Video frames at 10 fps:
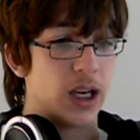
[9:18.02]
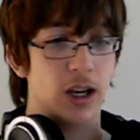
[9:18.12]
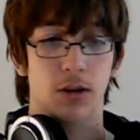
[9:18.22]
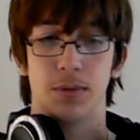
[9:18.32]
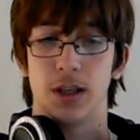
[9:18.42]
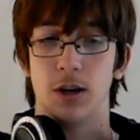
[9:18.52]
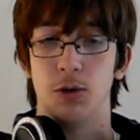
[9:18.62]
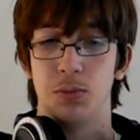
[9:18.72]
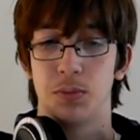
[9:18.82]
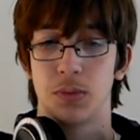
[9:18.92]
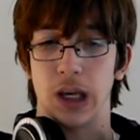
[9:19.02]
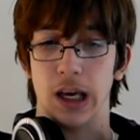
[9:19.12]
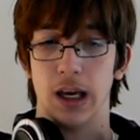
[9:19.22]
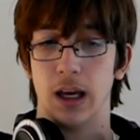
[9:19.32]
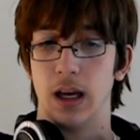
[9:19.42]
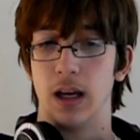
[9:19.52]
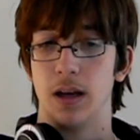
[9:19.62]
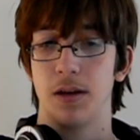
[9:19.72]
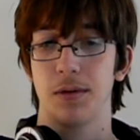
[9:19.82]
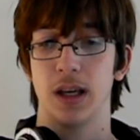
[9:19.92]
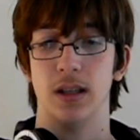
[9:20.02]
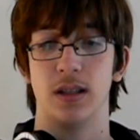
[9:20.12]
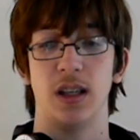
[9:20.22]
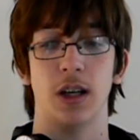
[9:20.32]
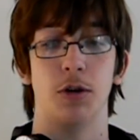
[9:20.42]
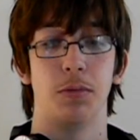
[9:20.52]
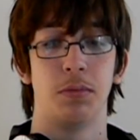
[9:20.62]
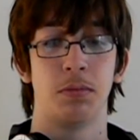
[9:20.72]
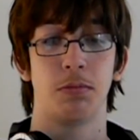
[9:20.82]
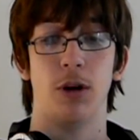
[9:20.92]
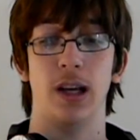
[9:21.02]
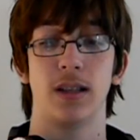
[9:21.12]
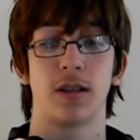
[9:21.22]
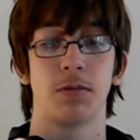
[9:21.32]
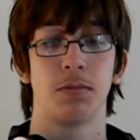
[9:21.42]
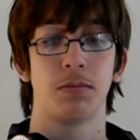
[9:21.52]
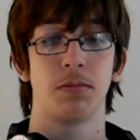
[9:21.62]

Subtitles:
I hope so. Because, points.